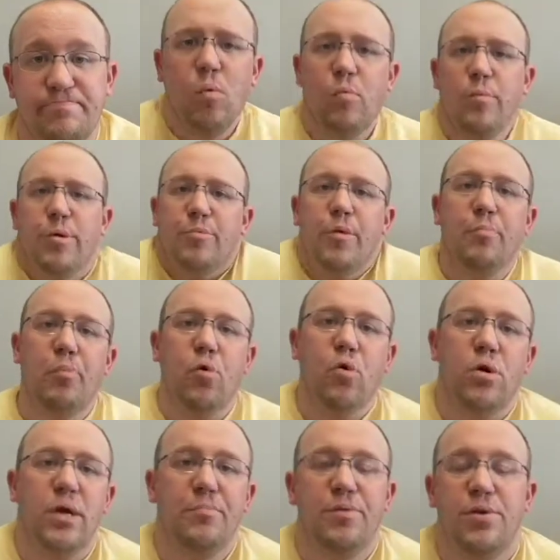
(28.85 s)
When we
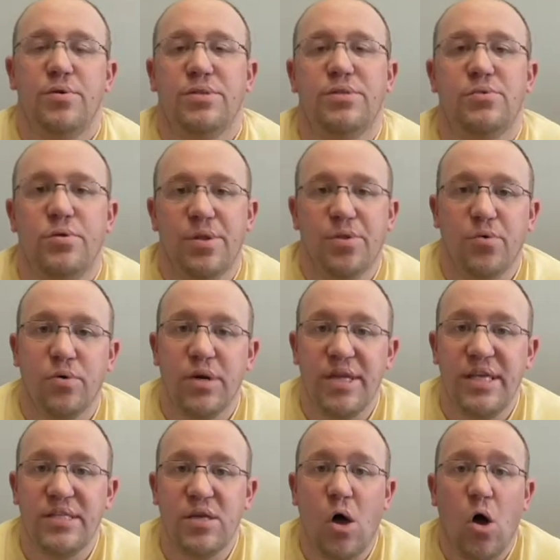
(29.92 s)
report abuse to authorities,